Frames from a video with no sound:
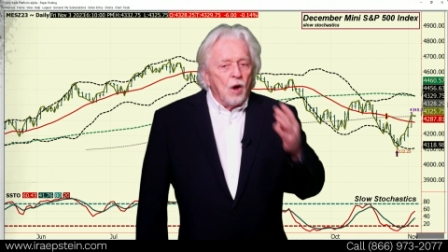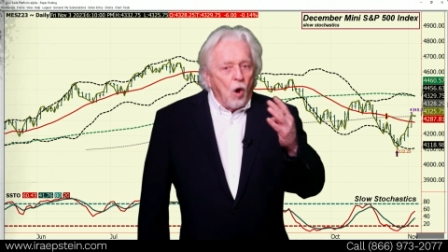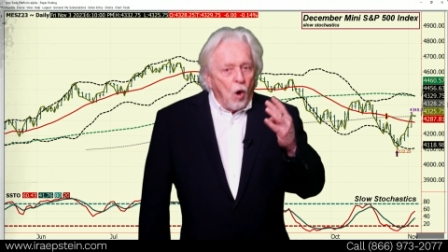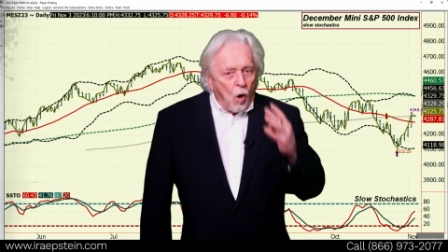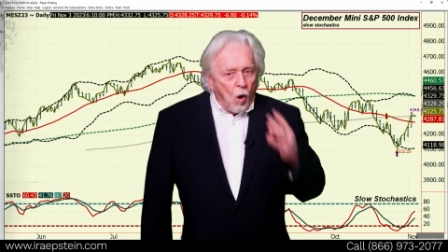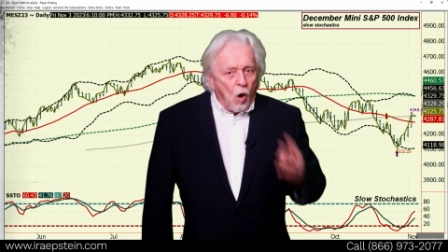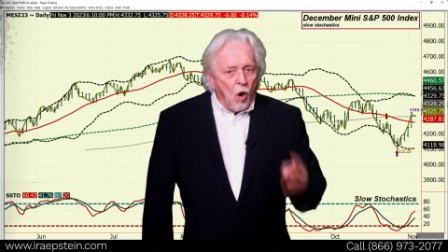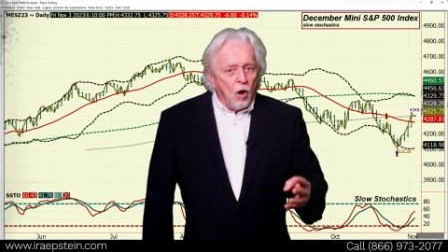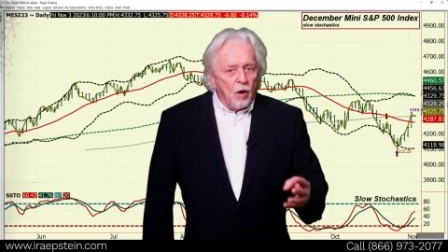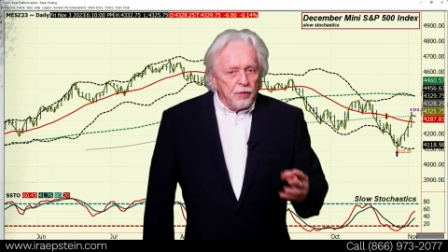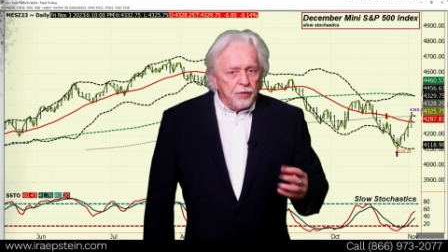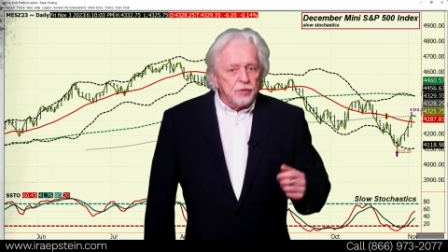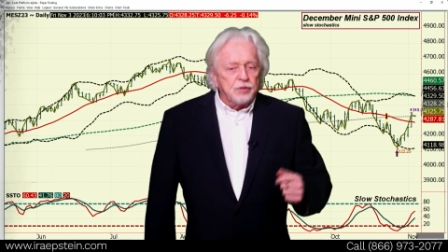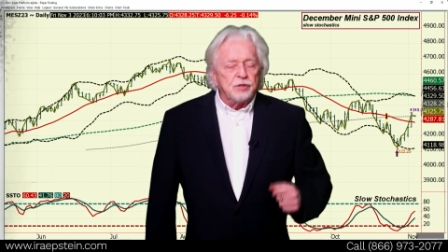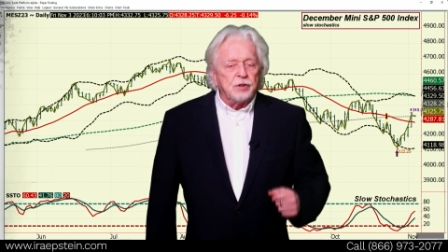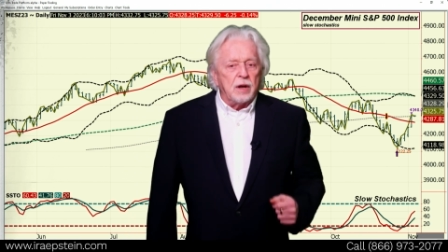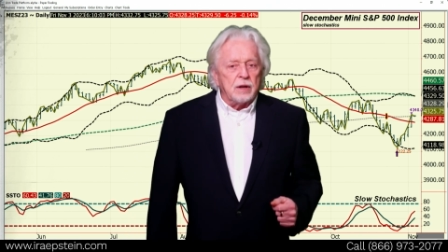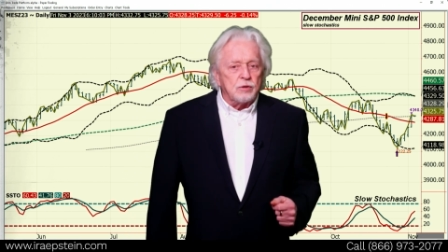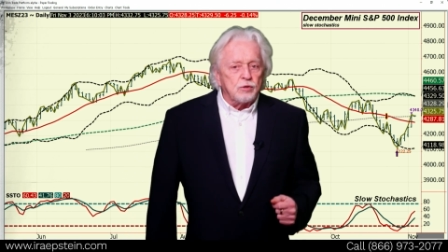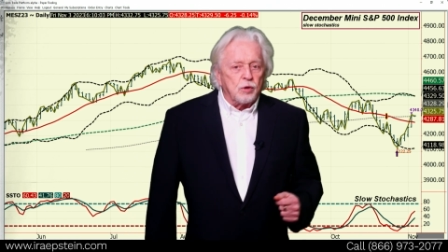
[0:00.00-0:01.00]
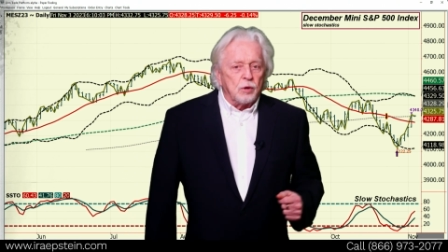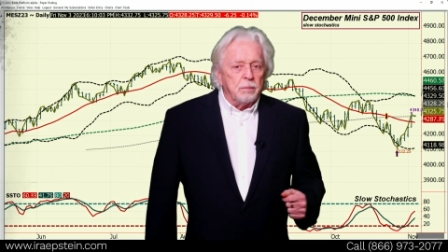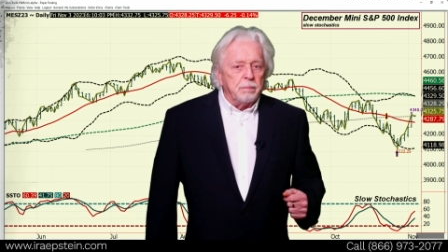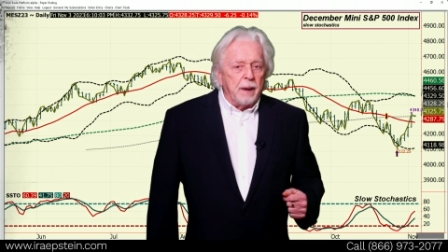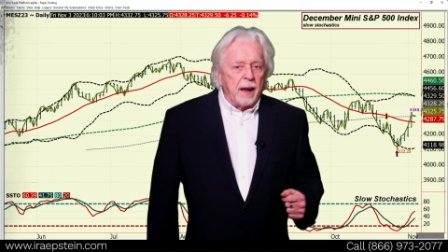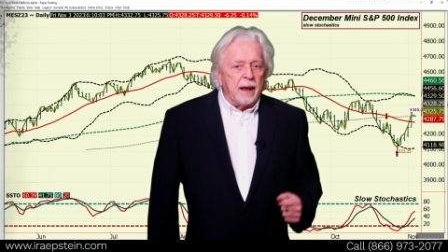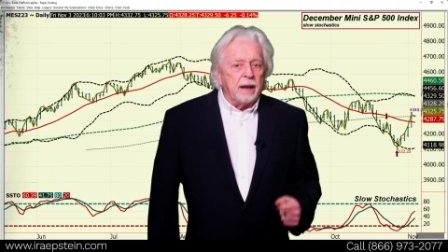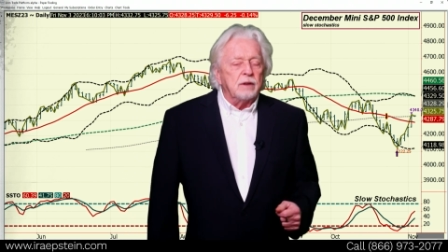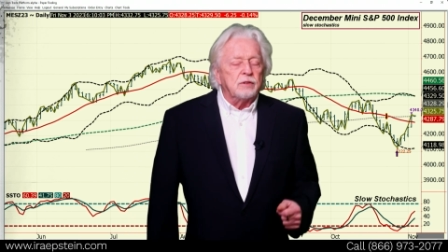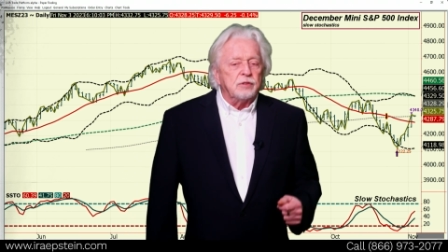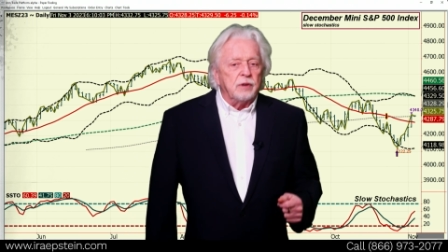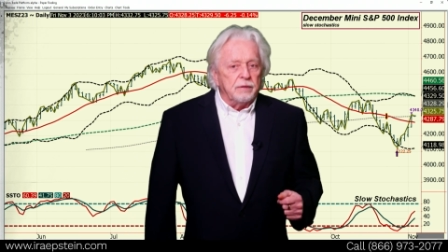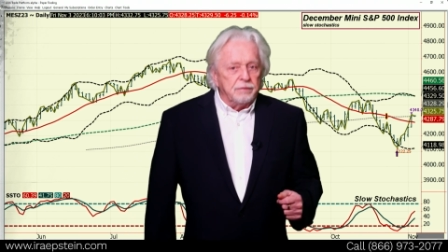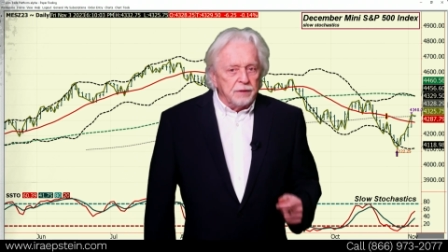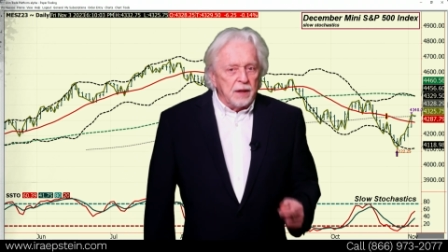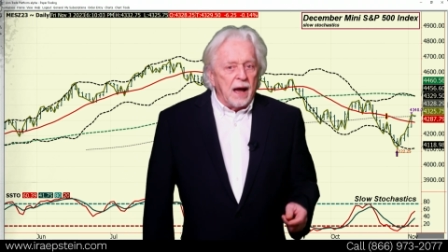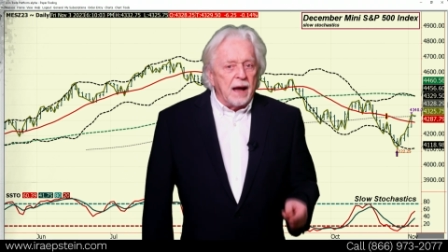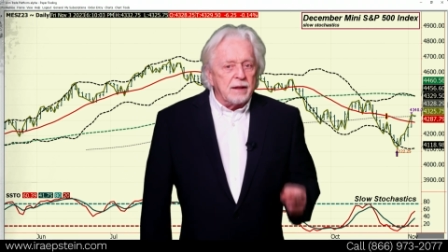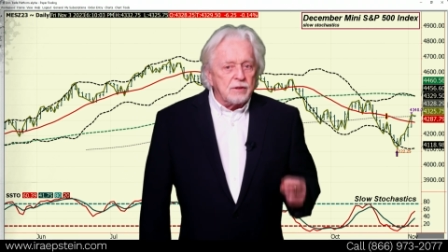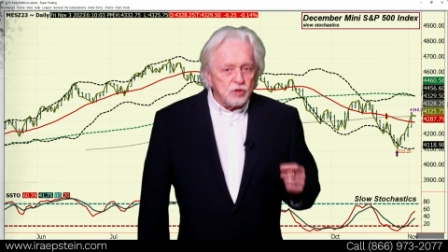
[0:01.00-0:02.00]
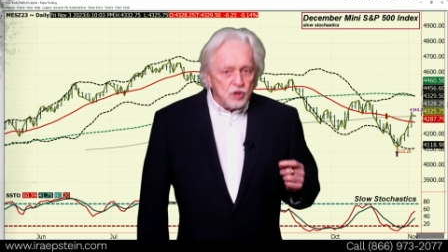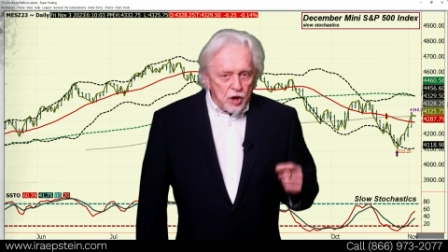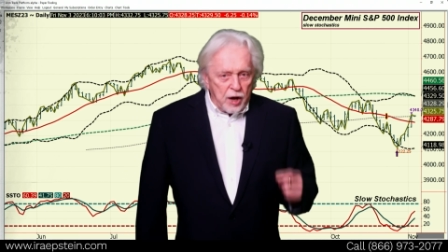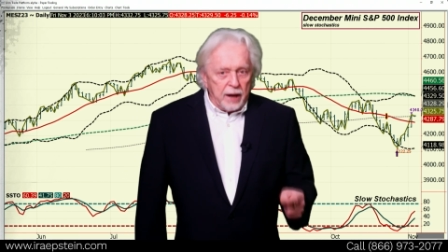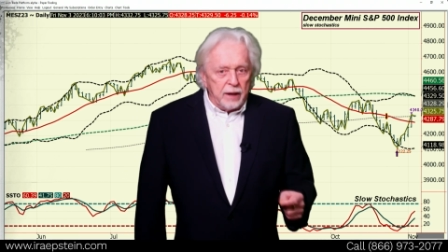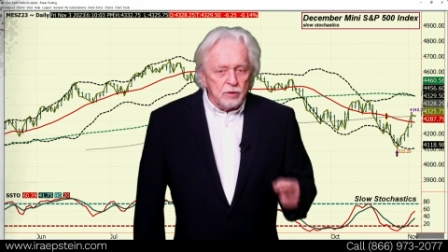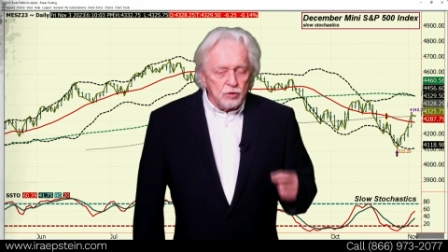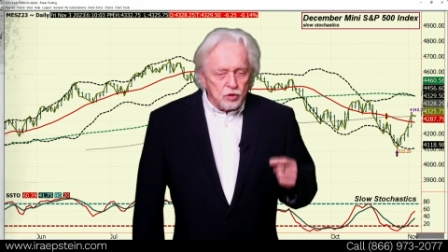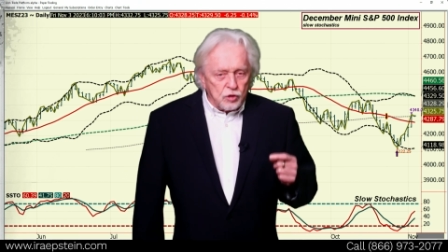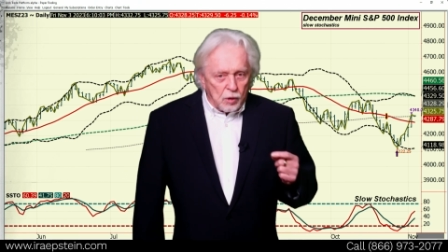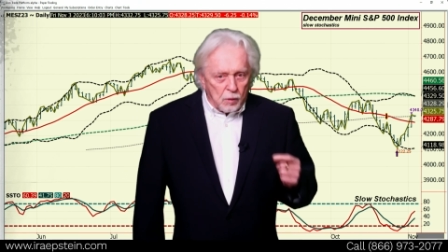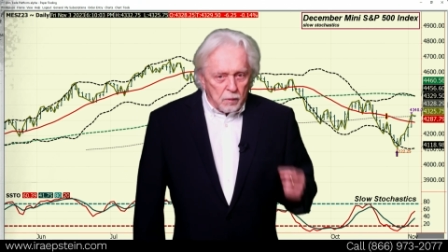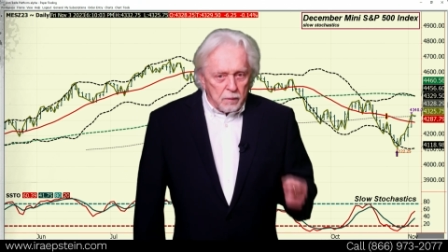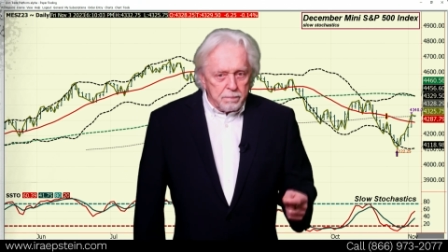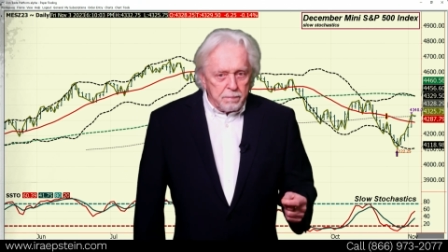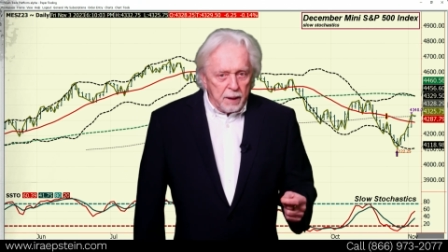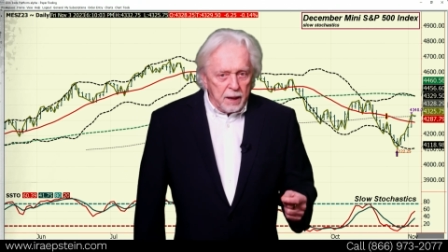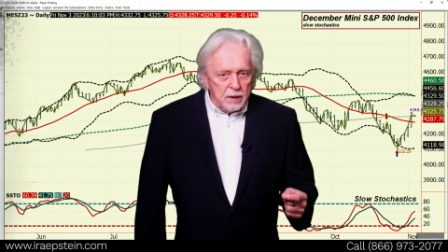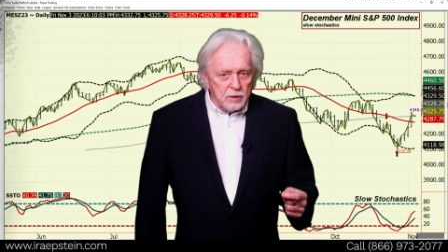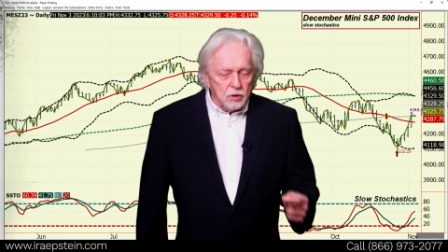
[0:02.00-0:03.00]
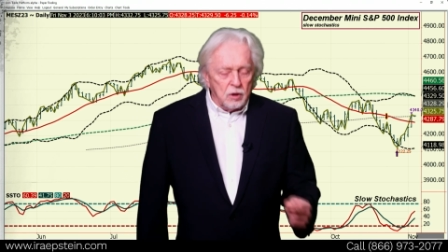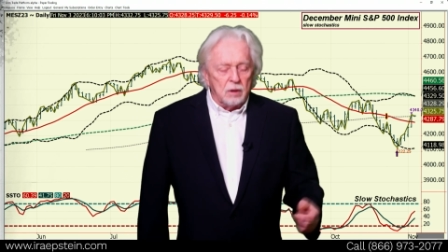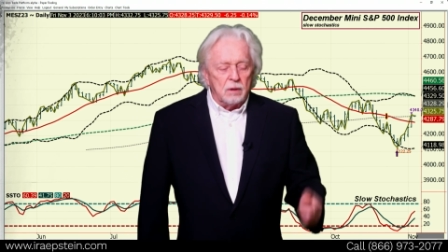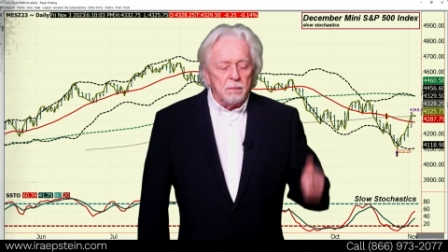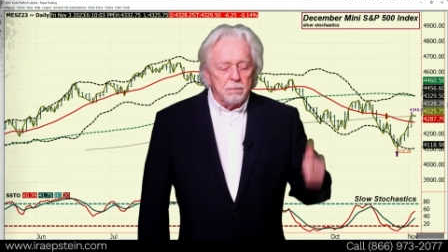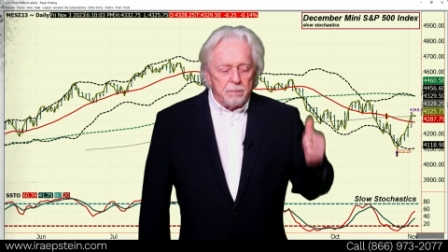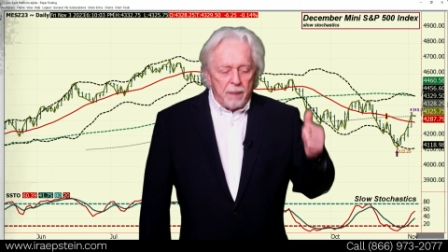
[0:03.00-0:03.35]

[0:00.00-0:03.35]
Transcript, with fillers: All the central banks have not changed their opinion.